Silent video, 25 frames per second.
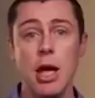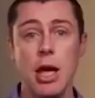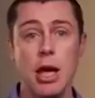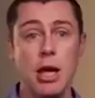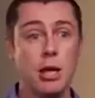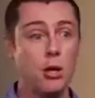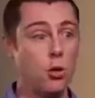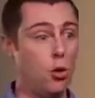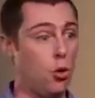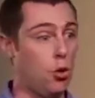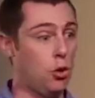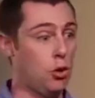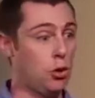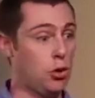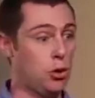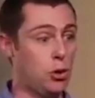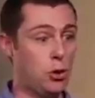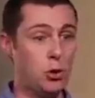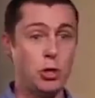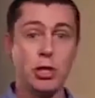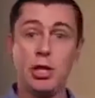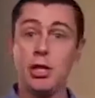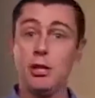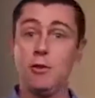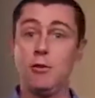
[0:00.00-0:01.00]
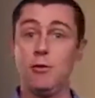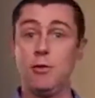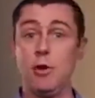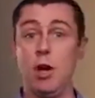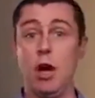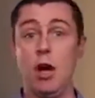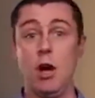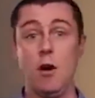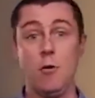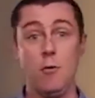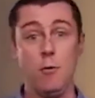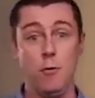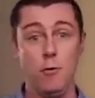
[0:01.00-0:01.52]
in order to give
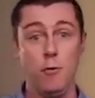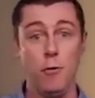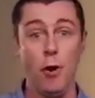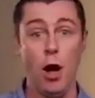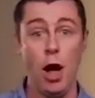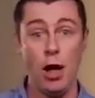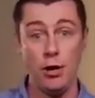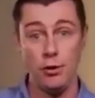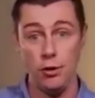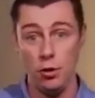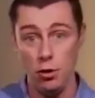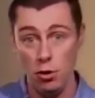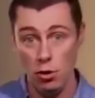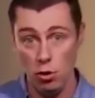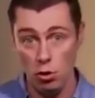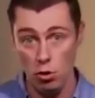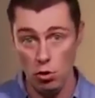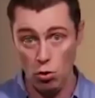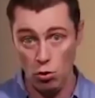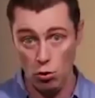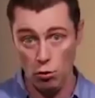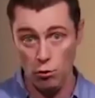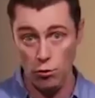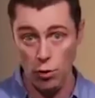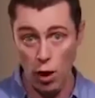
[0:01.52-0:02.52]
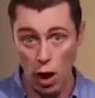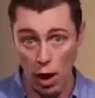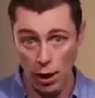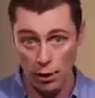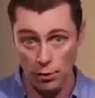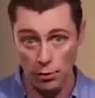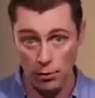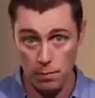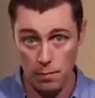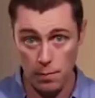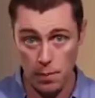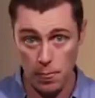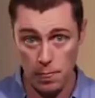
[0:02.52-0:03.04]
fight or
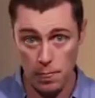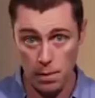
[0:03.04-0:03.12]
flight.